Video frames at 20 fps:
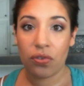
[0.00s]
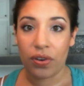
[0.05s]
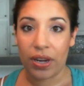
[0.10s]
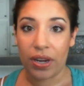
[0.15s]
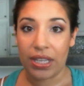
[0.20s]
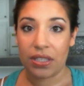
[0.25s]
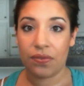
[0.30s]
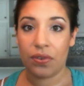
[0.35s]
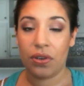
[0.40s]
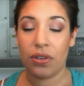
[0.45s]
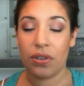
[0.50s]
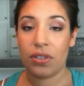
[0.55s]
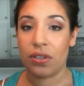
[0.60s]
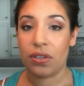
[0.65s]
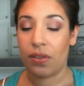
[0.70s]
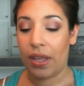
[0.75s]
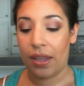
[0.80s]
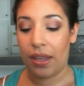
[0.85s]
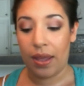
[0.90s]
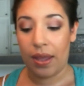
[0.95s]
transfer,
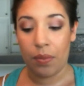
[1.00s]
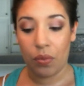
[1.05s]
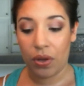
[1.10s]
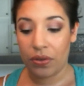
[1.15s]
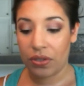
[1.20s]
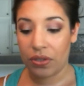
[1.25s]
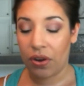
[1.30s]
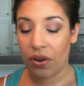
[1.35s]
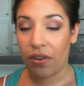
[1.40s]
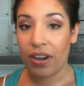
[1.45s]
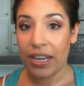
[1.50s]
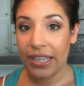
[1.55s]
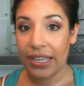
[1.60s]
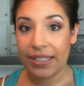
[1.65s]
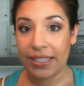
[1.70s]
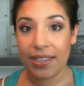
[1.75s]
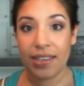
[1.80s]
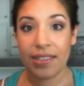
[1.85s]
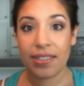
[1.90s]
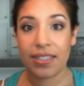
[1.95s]
so the embryos already
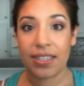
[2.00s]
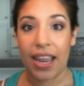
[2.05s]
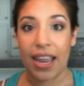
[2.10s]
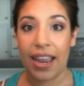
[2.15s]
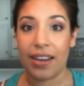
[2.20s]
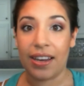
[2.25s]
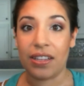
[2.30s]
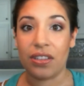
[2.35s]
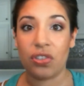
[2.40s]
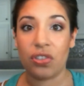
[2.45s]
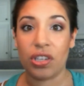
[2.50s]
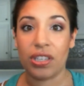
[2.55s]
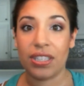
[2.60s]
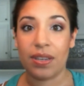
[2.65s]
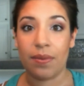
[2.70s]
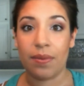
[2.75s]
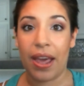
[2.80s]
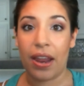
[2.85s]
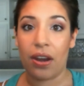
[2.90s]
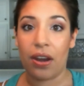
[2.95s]
exist and it's
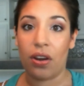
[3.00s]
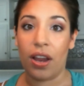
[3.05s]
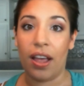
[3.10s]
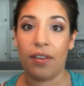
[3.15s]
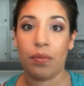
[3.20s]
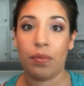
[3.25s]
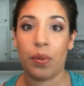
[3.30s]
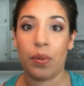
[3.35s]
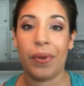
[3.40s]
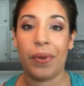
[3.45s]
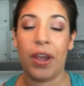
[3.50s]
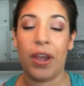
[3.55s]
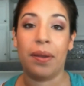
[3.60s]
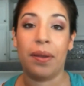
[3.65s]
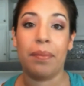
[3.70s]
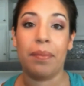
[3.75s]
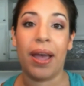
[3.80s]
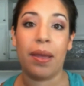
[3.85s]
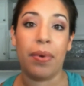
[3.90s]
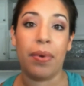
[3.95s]
just a matter of
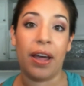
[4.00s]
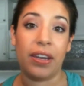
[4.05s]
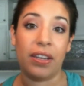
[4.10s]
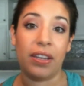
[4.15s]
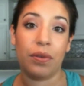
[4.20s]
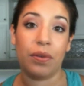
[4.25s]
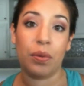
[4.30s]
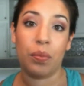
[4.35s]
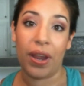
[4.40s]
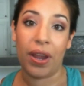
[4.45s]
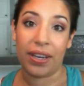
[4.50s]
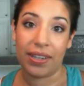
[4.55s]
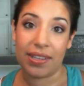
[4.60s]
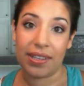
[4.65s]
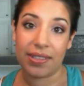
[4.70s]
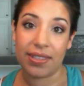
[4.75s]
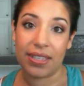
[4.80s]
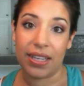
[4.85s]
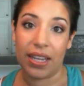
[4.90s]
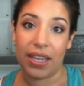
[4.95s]
preparing my body for
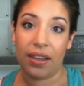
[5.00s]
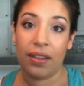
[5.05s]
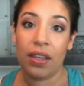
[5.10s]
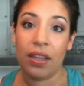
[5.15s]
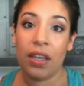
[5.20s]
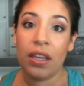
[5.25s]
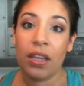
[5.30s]
pregnancy.